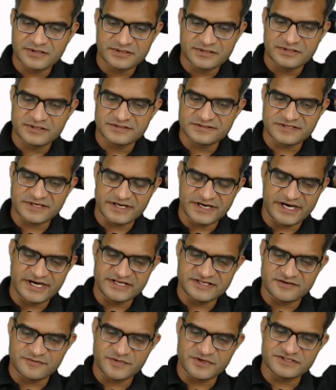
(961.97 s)
Sir,
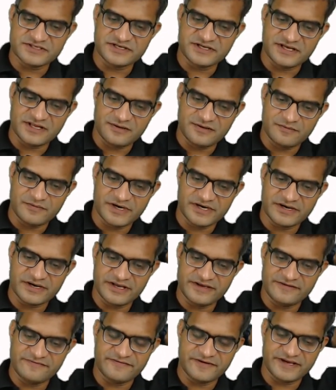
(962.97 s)
97 percentile, but
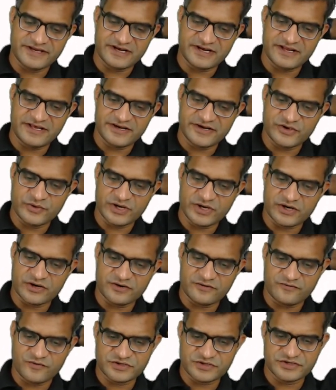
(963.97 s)
if I clear QA
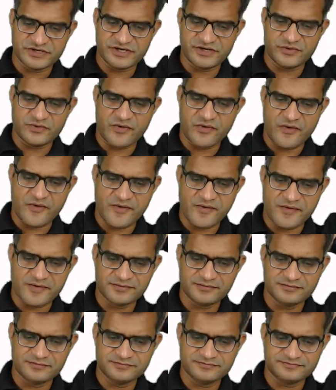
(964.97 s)
cutoff, what should I do?
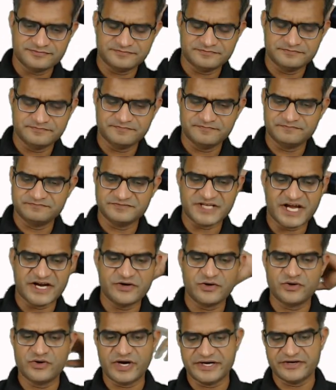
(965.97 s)
I
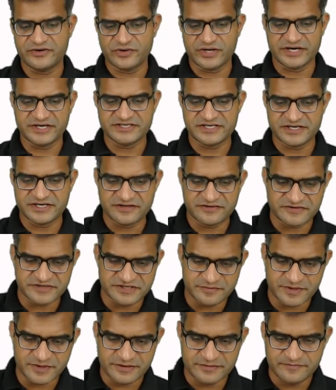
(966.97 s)
don't know. I don't understand the
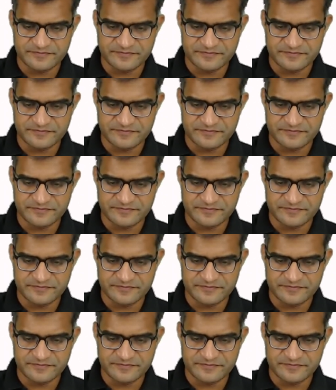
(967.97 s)
question, man.